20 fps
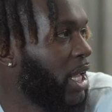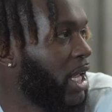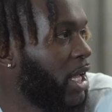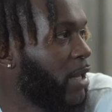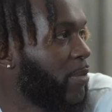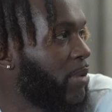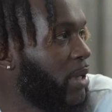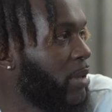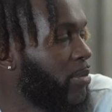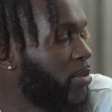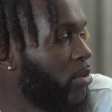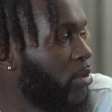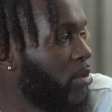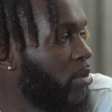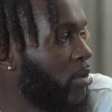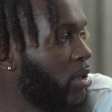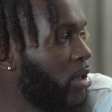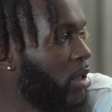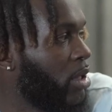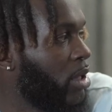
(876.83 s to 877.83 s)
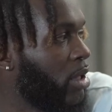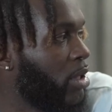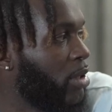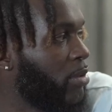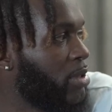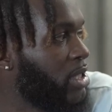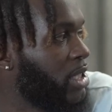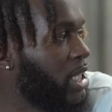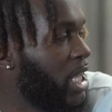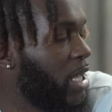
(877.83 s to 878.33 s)
in people
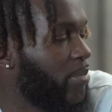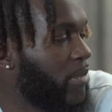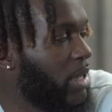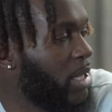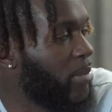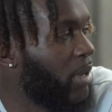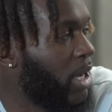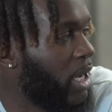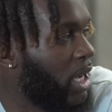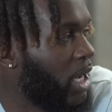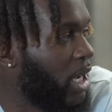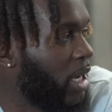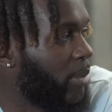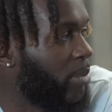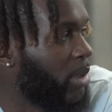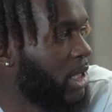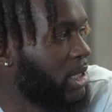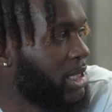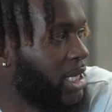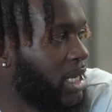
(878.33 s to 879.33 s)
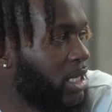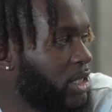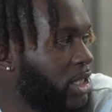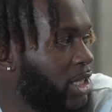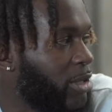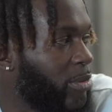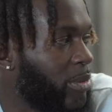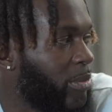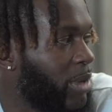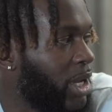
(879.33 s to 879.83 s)
set me behind because I should have
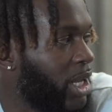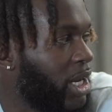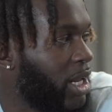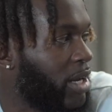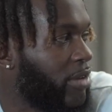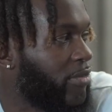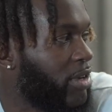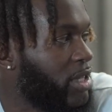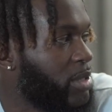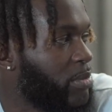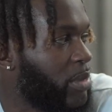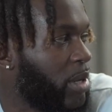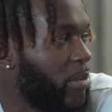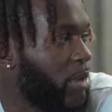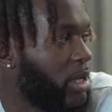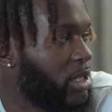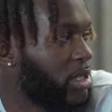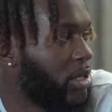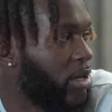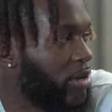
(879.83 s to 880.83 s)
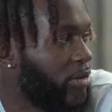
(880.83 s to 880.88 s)
been making that investment in myself.